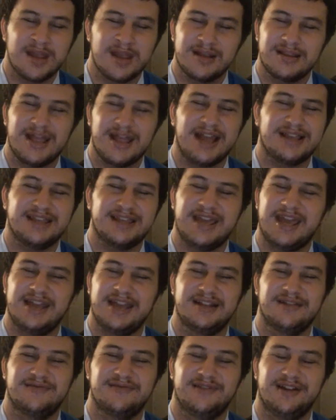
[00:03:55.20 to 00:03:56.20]
That
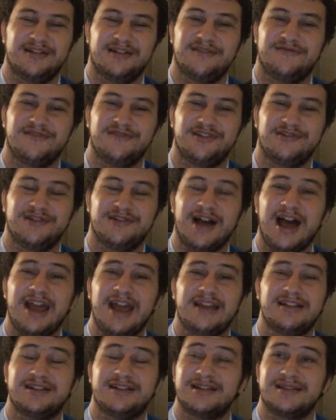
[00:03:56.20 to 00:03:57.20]
Kane and Lita feud.
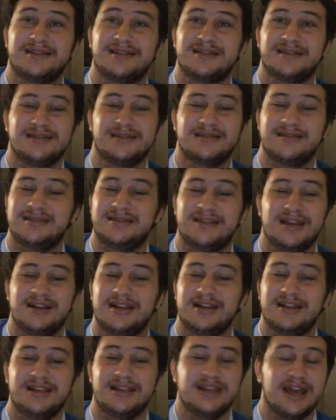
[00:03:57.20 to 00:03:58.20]
I just
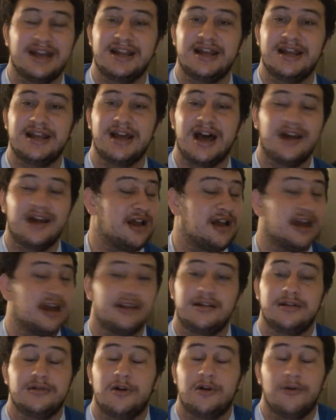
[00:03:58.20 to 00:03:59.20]
didn't get it. I
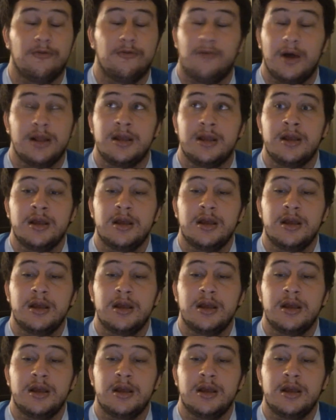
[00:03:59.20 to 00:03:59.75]
didn't know what